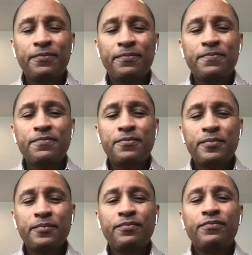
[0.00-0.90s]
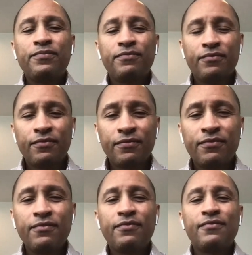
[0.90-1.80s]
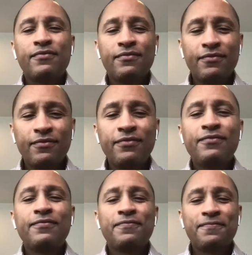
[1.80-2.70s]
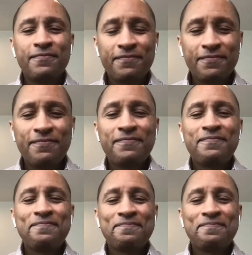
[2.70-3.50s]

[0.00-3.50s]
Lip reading: (silent)